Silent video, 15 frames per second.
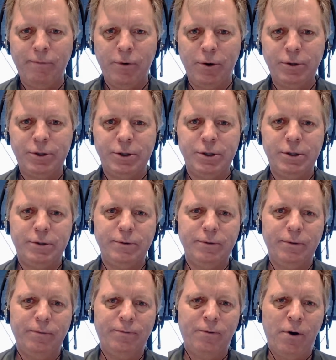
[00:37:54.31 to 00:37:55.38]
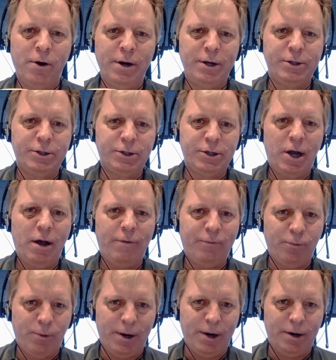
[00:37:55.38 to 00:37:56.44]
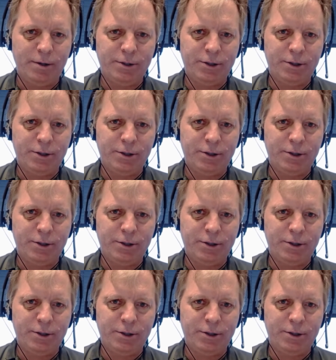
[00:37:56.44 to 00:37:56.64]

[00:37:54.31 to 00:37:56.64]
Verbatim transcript: versus varnish software.